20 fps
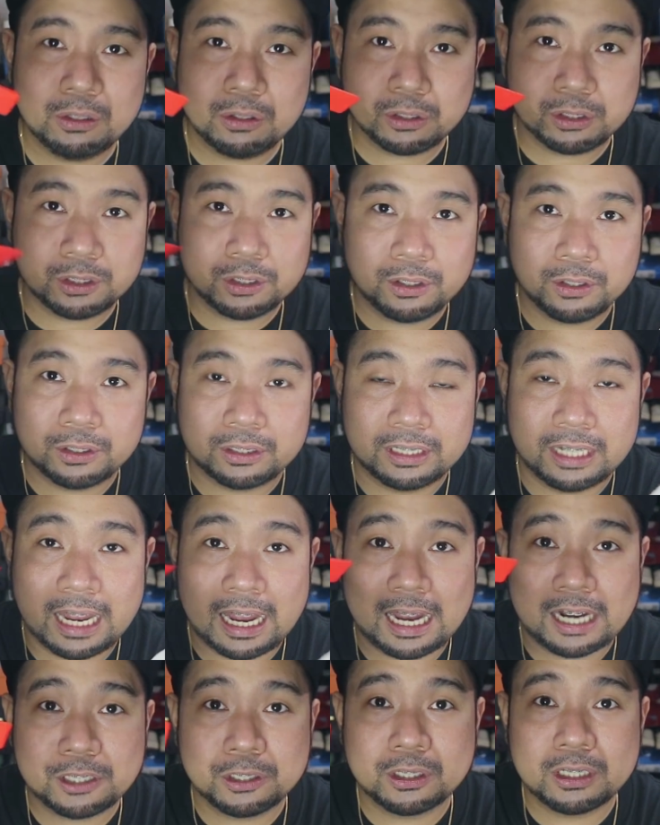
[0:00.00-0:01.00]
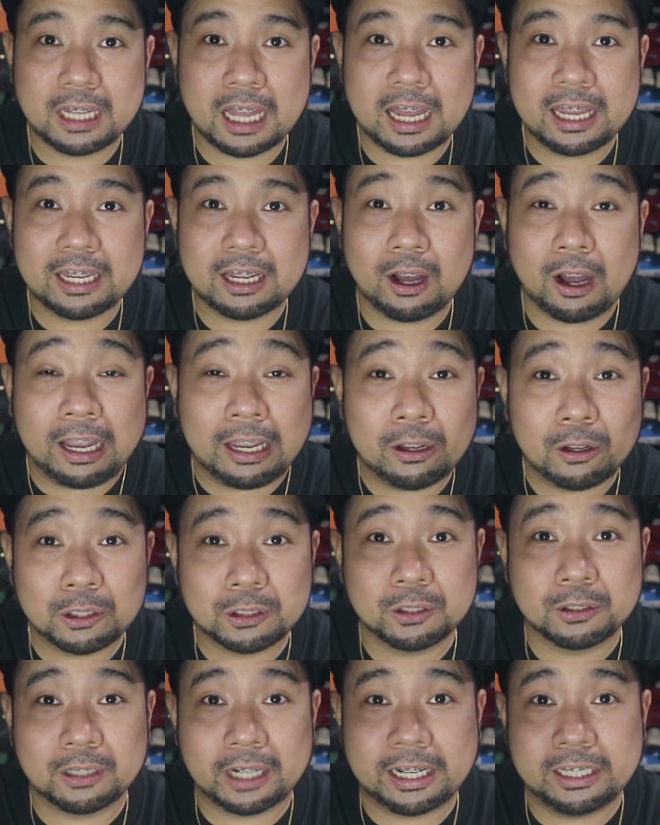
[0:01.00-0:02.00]
looks good. Actually, I
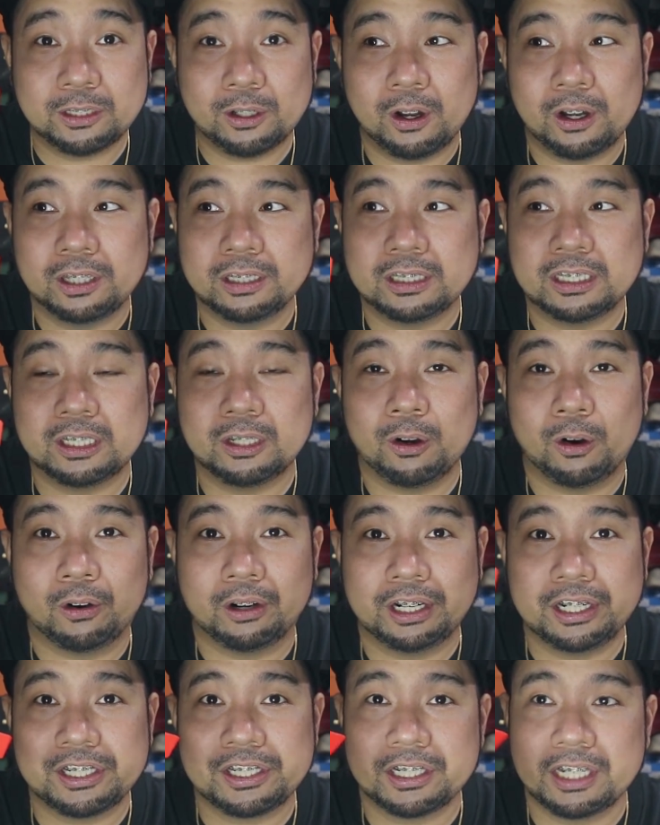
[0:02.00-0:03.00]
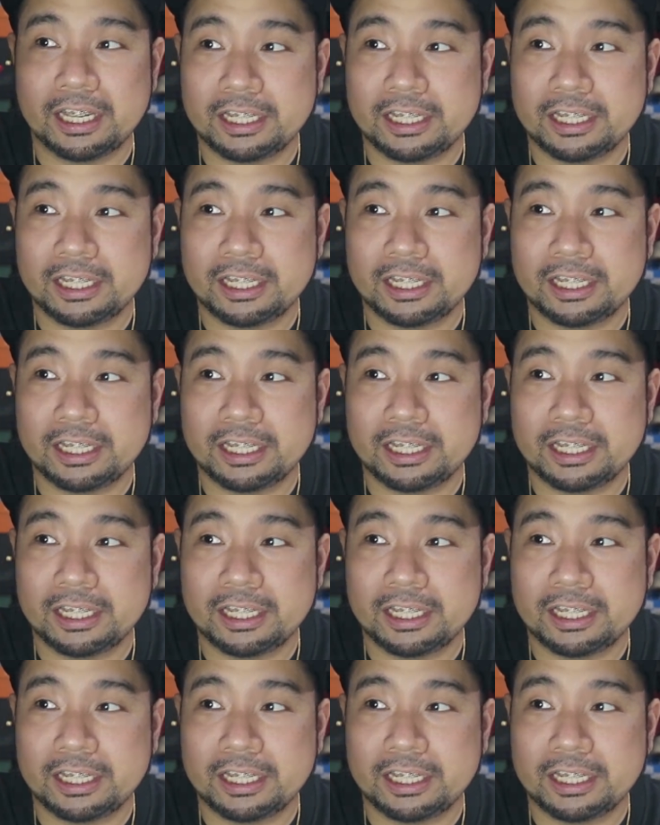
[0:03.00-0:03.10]
also tried on the orange